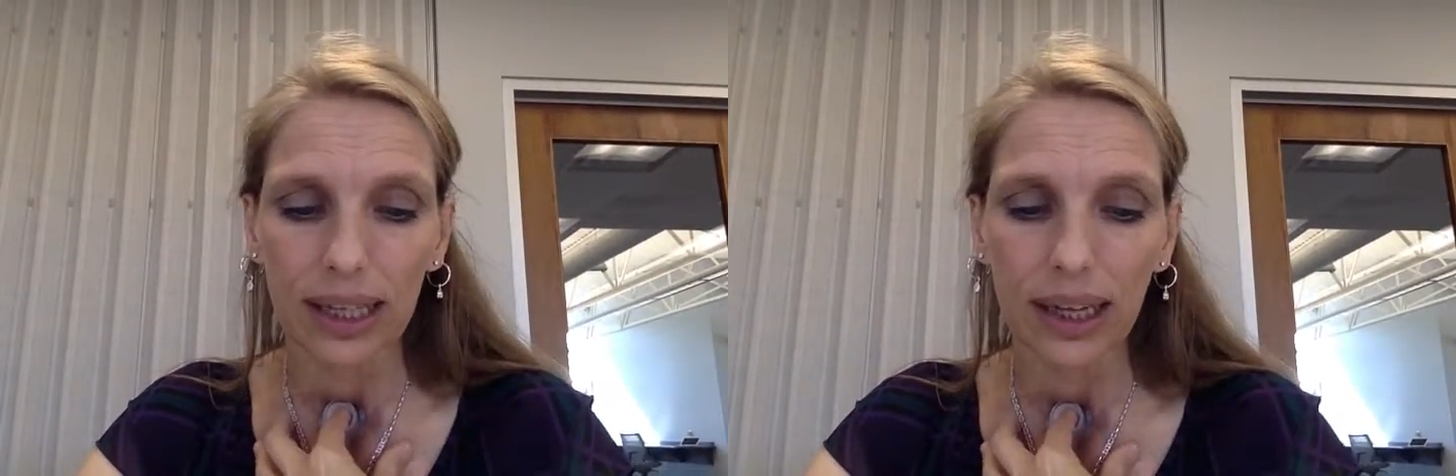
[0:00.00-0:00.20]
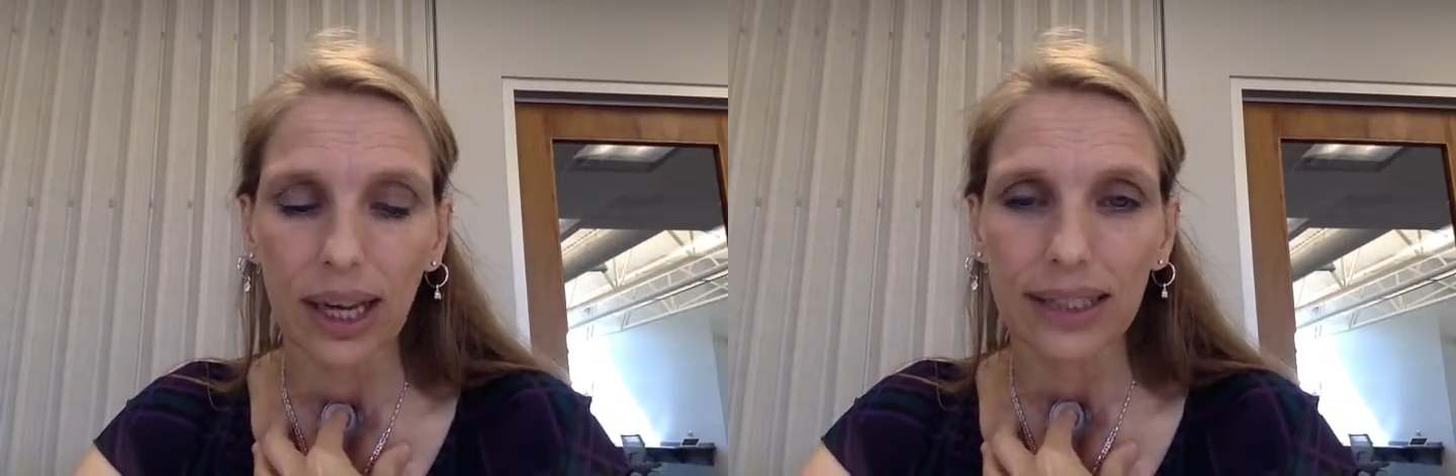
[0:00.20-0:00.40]

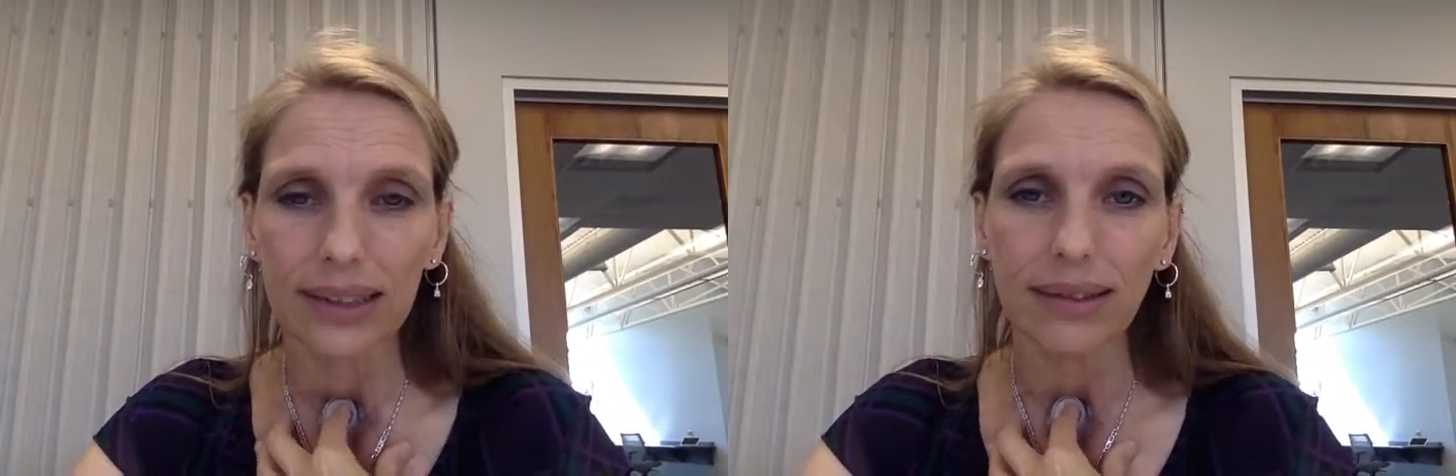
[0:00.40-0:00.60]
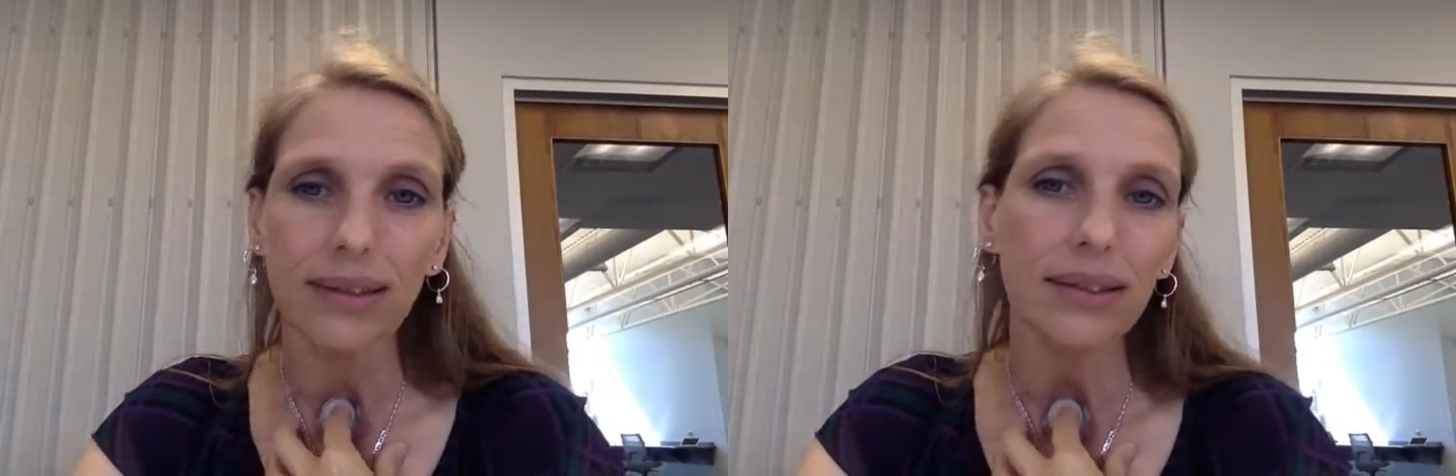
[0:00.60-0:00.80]
at
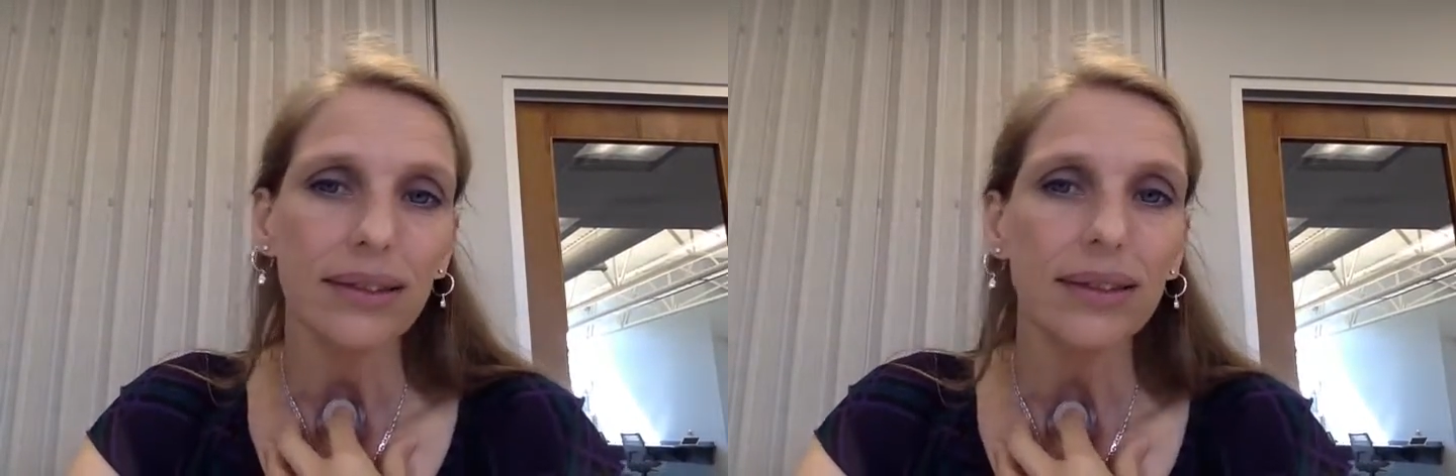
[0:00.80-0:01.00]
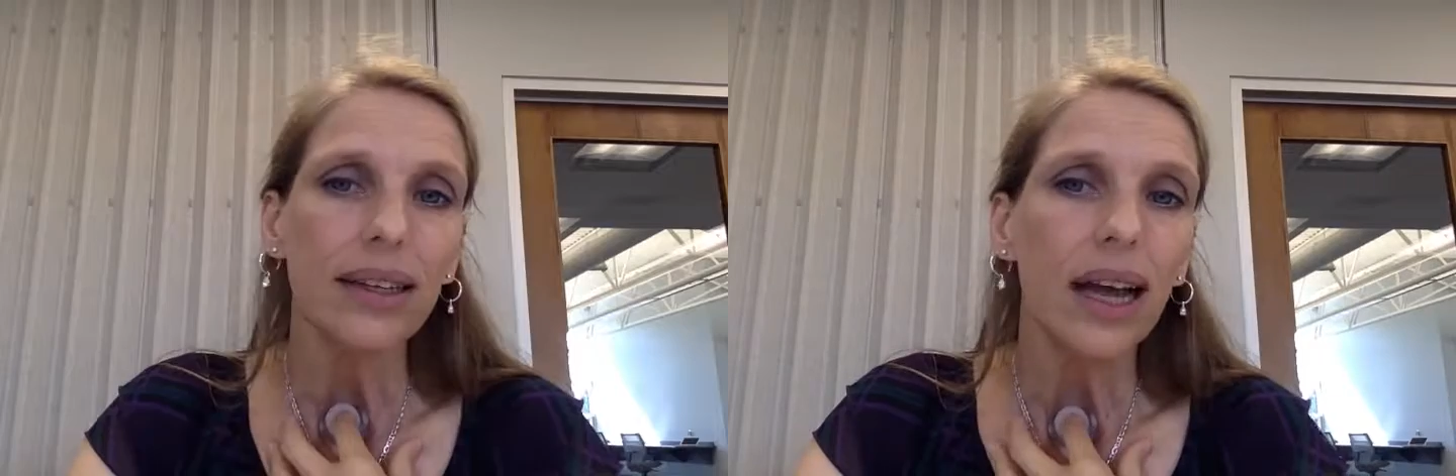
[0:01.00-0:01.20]
night,
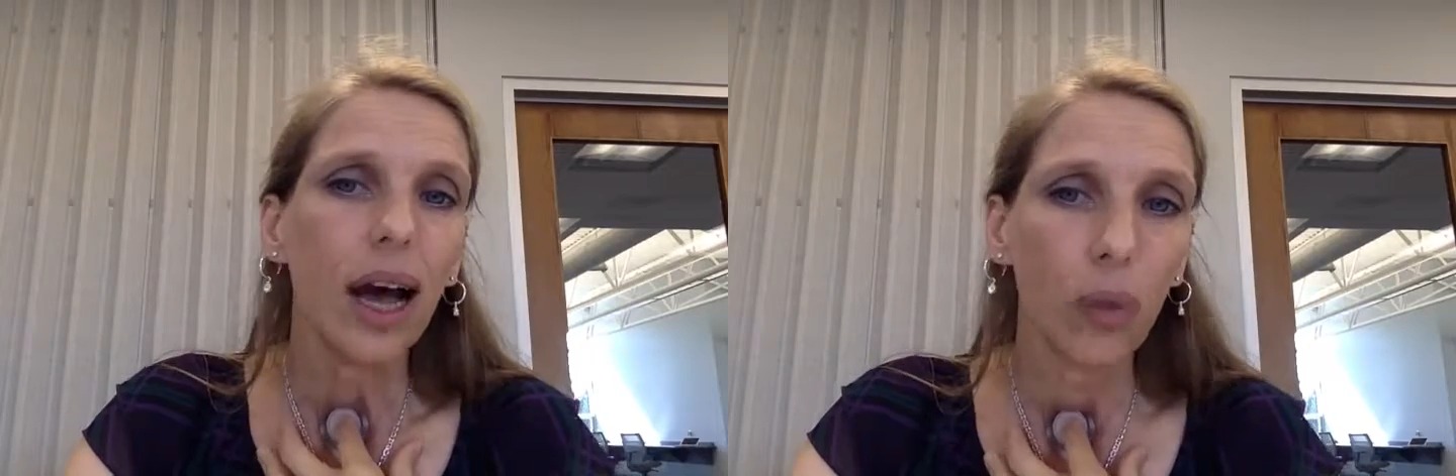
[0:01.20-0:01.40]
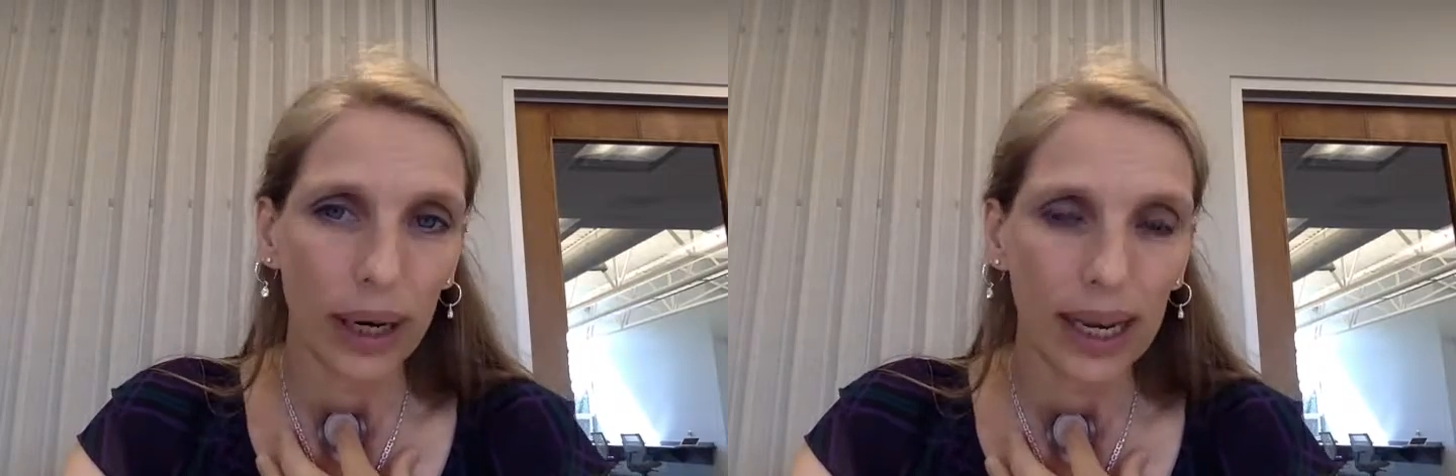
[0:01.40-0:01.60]

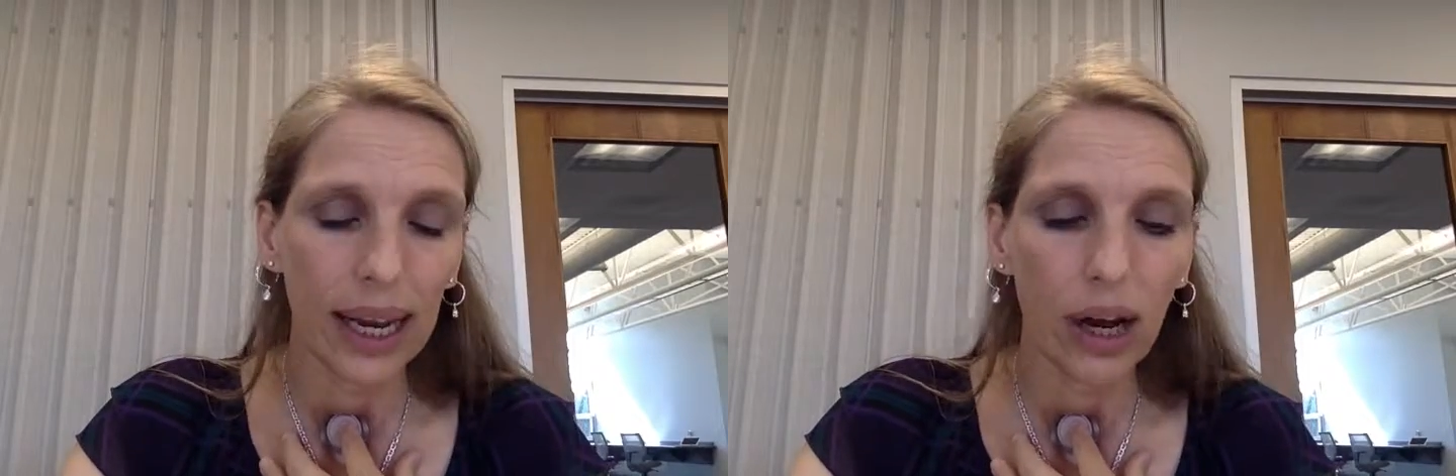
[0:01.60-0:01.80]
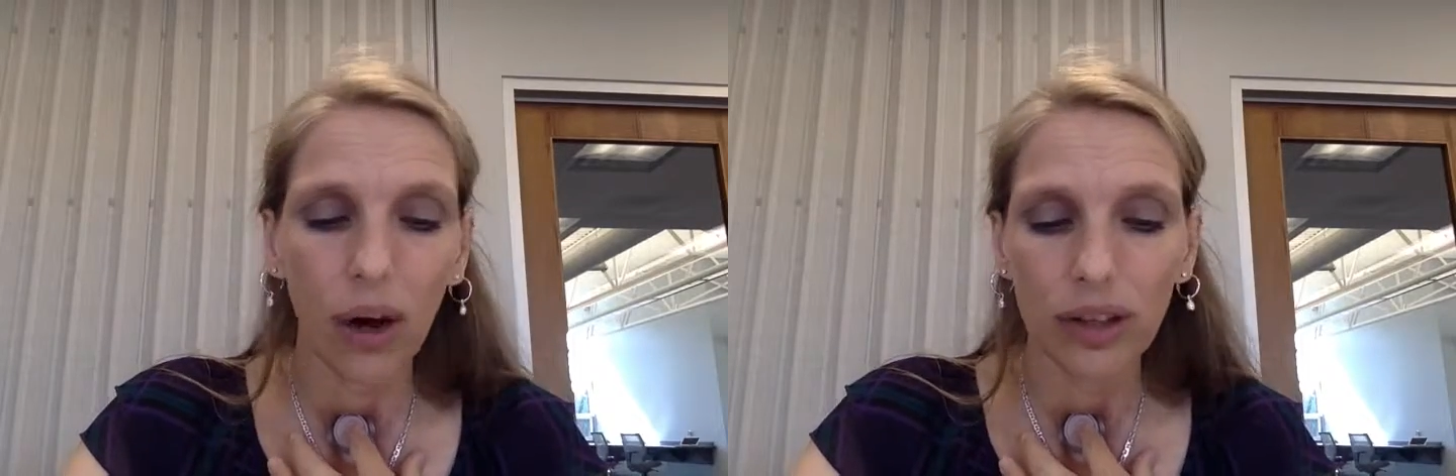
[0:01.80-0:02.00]
and when they
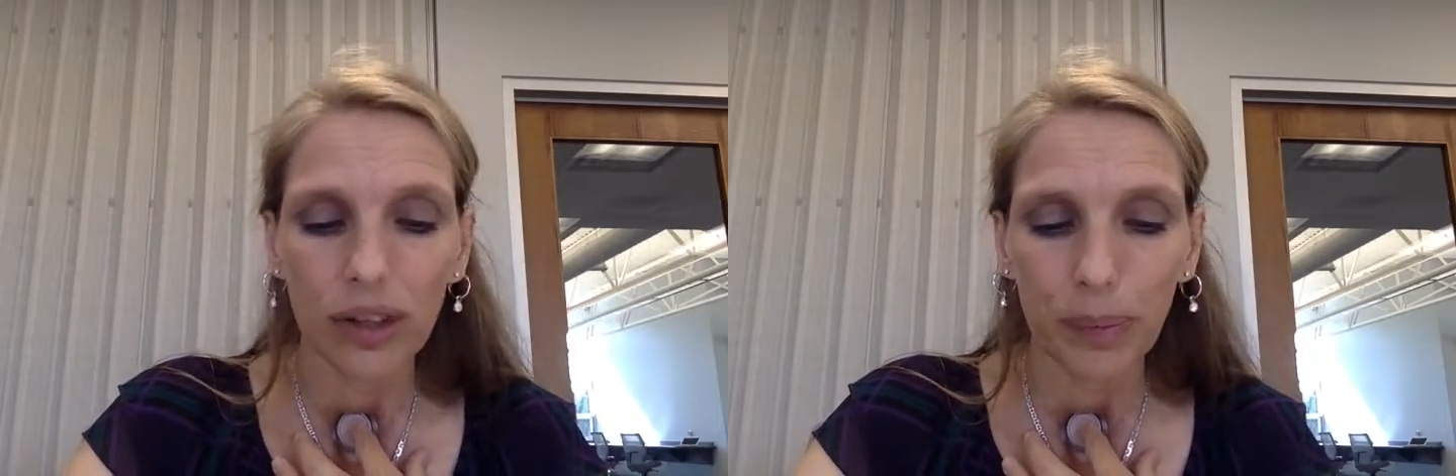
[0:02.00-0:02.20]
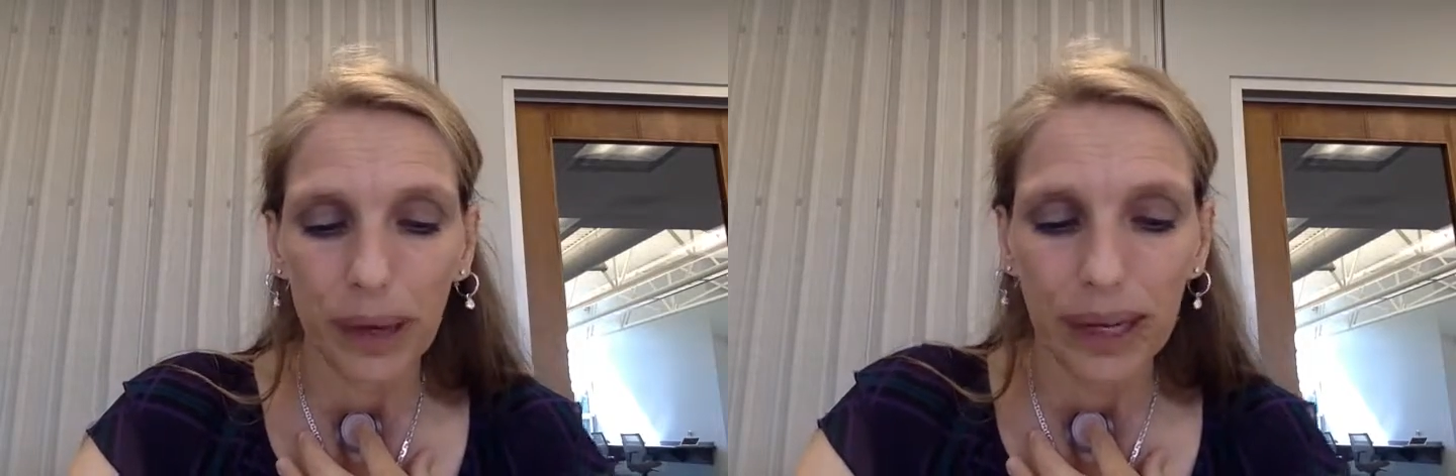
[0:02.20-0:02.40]
had gone
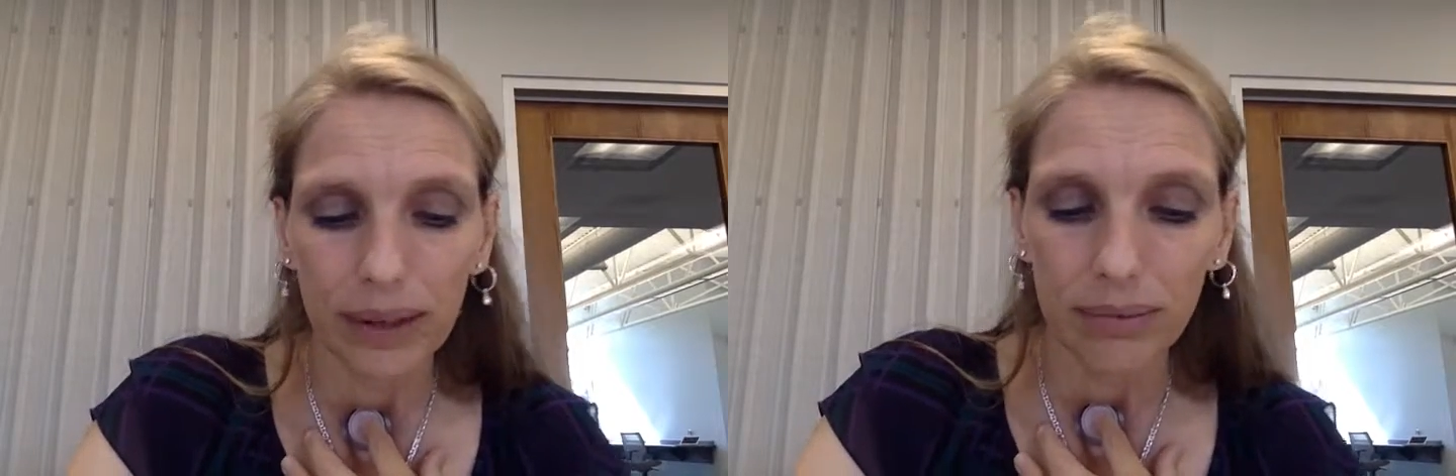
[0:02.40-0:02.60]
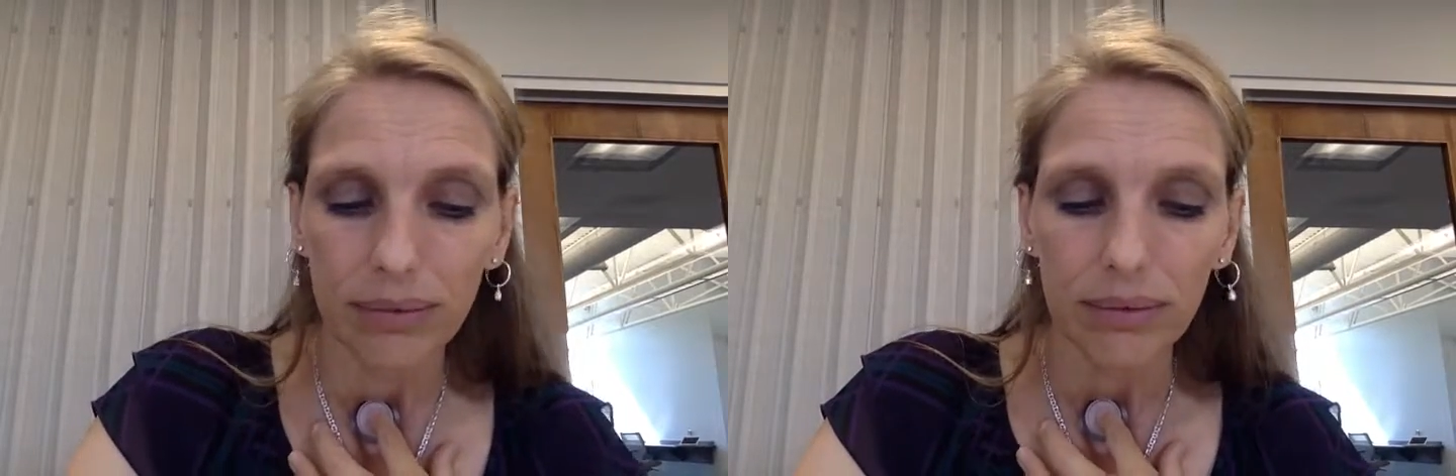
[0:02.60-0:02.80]
to bed,